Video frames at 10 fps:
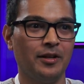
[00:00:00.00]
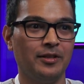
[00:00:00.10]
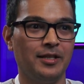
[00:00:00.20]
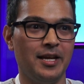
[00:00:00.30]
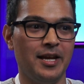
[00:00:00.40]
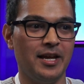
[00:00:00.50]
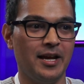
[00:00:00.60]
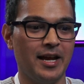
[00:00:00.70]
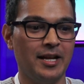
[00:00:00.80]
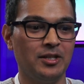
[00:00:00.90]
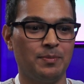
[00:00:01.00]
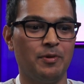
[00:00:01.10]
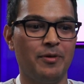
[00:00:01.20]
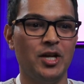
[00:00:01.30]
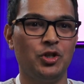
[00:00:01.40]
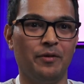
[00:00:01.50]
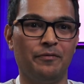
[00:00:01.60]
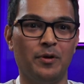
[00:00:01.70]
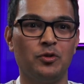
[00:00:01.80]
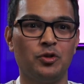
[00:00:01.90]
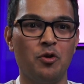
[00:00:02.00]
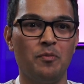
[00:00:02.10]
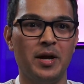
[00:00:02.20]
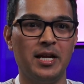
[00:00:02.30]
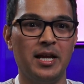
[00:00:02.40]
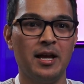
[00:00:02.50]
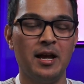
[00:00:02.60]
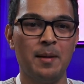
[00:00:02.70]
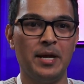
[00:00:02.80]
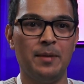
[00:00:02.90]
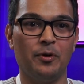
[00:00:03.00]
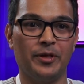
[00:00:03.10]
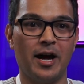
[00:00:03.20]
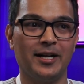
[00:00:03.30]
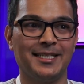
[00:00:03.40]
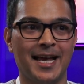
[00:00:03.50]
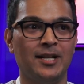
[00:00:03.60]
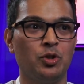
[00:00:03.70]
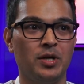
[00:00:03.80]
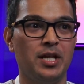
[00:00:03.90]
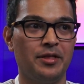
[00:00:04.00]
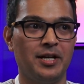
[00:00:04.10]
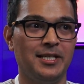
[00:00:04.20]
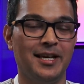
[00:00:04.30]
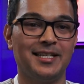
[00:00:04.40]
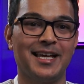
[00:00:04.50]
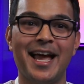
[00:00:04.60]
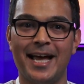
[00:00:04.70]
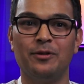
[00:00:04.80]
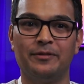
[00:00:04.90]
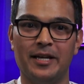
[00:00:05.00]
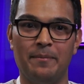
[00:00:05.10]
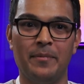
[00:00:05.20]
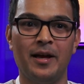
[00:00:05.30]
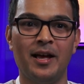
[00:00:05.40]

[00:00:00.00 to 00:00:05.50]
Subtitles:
the inspiration from so many people that are 10, 20, 30 years ahead of them.